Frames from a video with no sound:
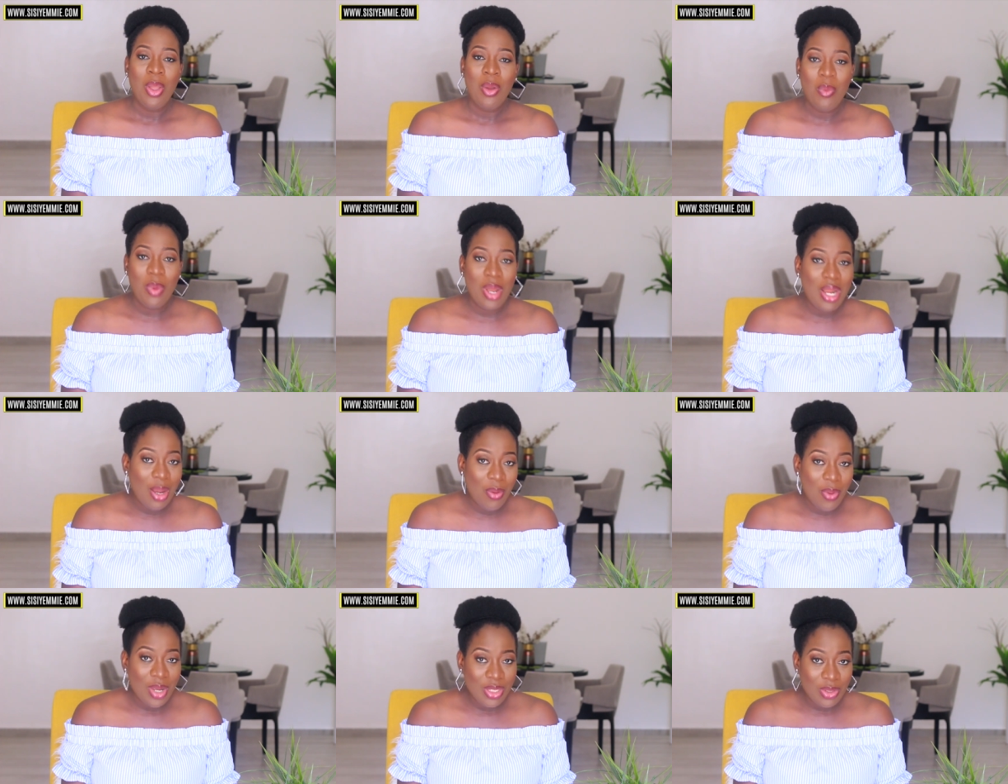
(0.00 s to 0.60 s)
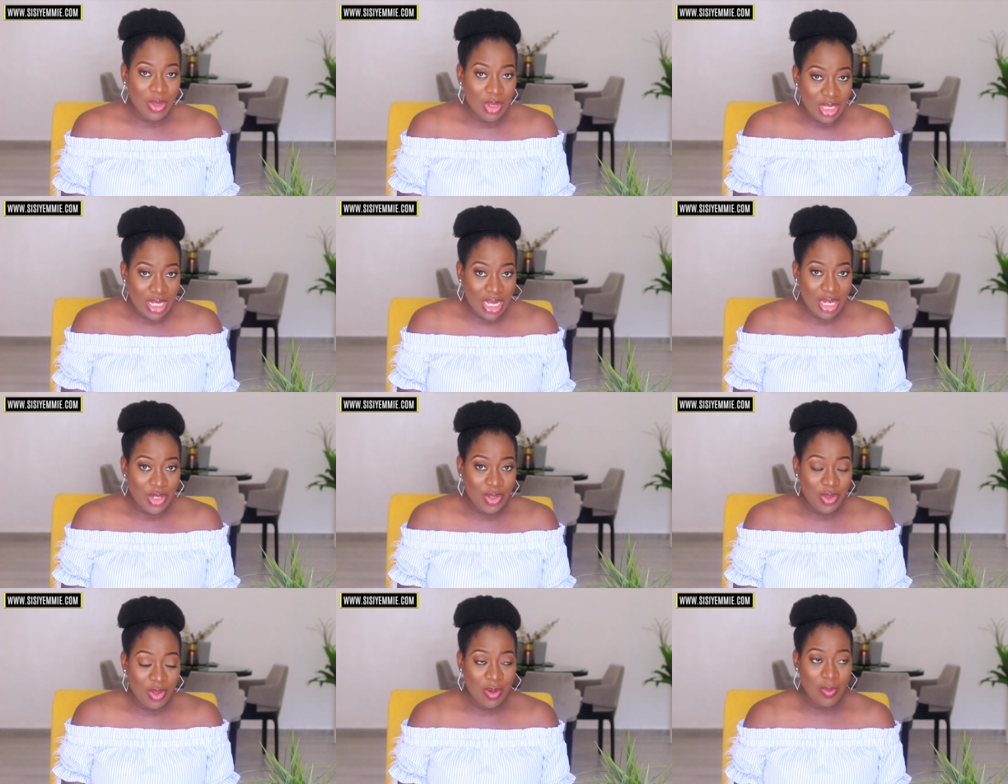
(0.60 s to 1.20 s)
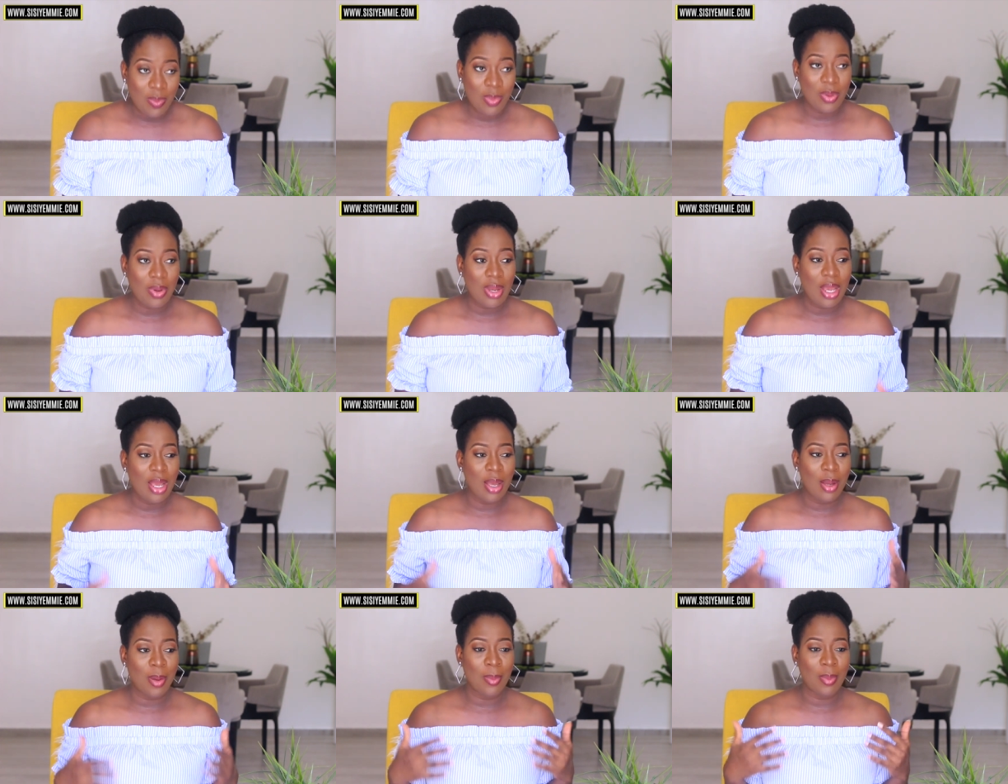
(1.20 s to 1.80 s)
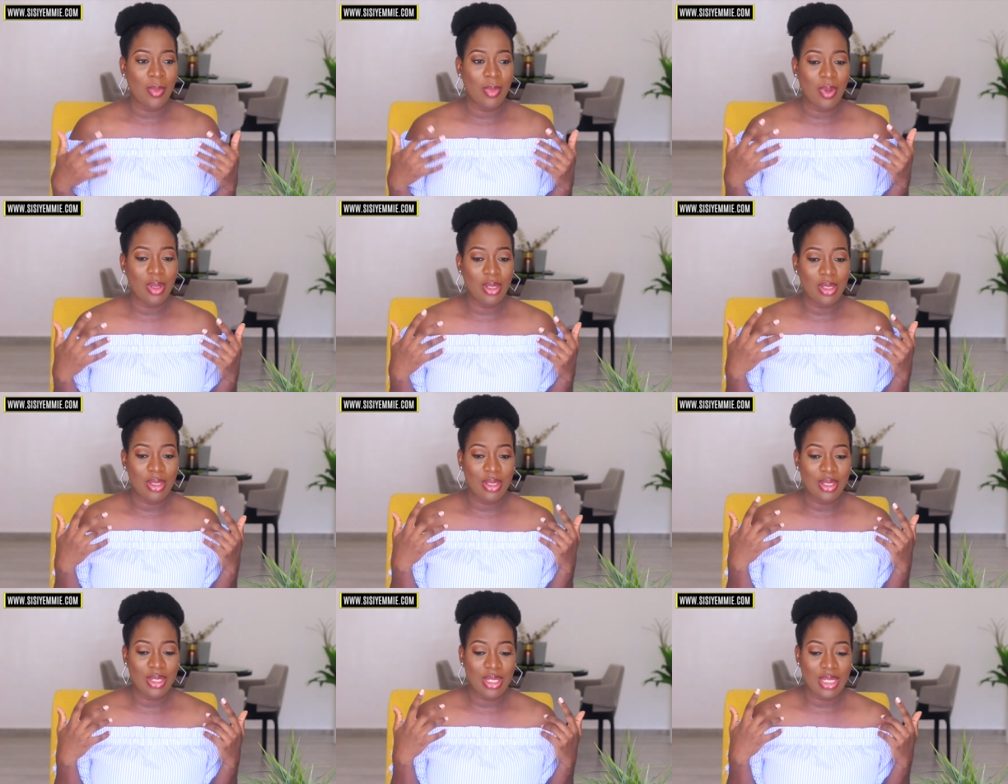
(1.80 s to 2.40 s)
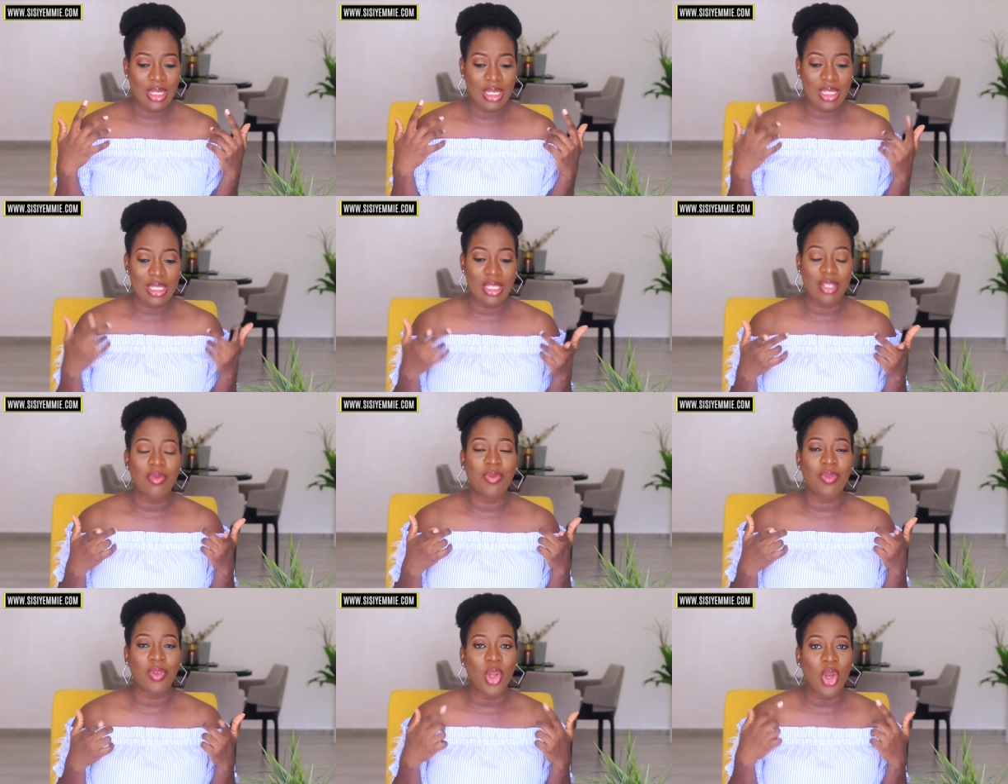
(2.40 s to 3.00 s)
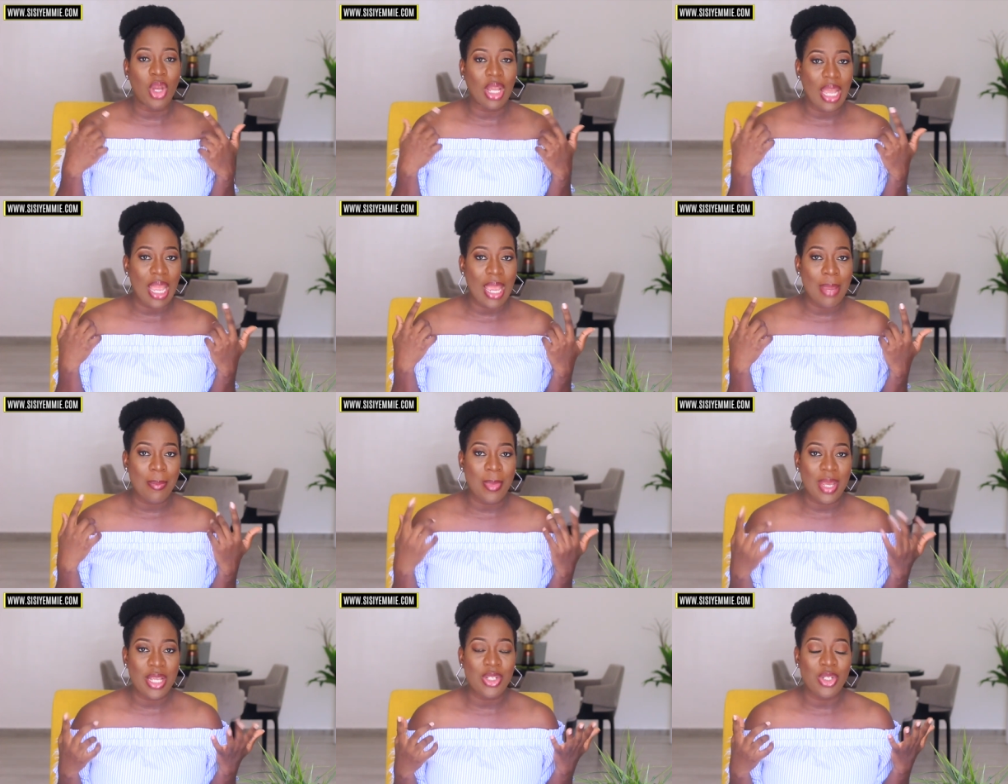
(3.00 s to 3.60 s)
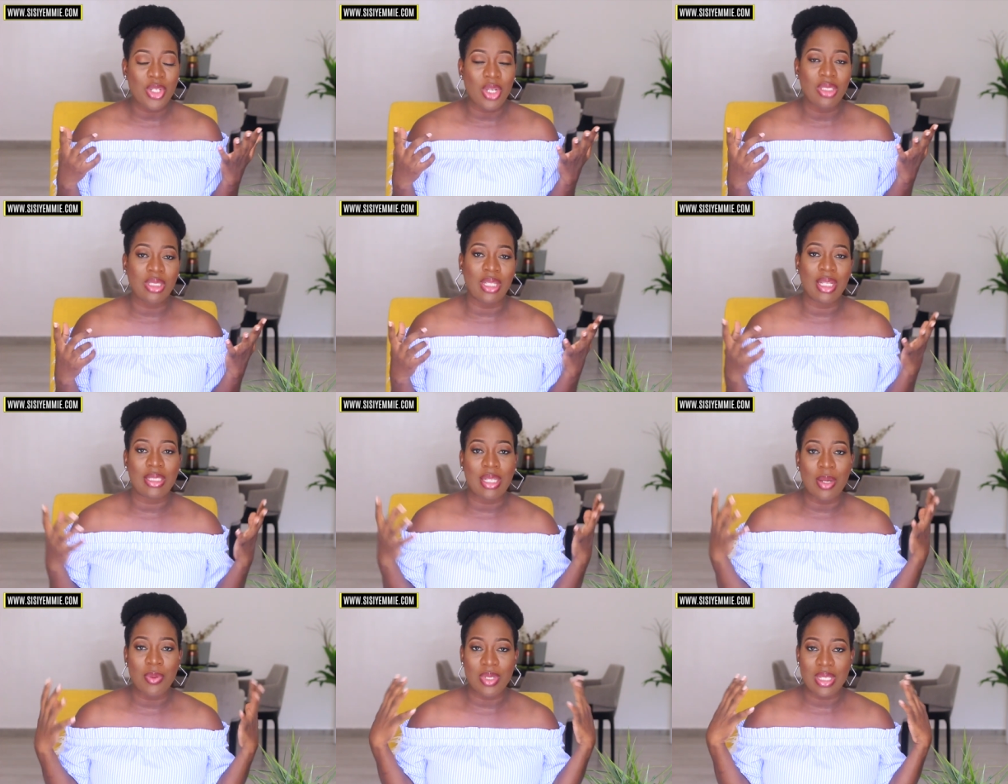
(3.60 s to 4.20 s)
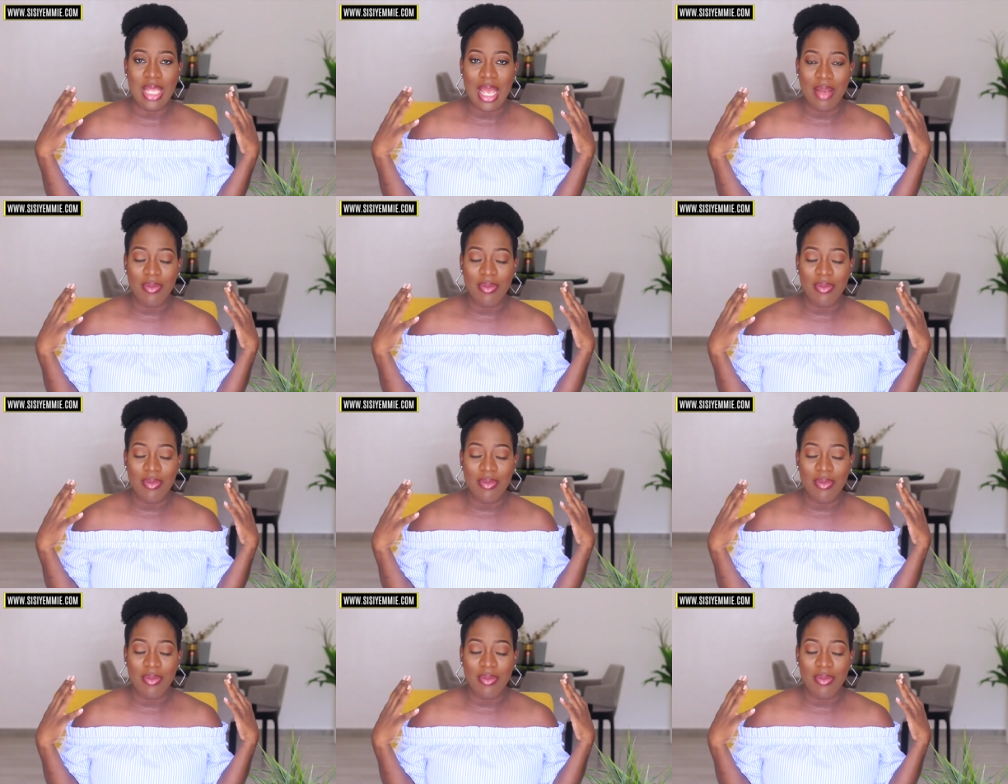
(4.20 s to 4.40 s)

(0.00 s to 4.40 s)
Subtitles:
When I went on that trip, in the vlog, I mentioned that I was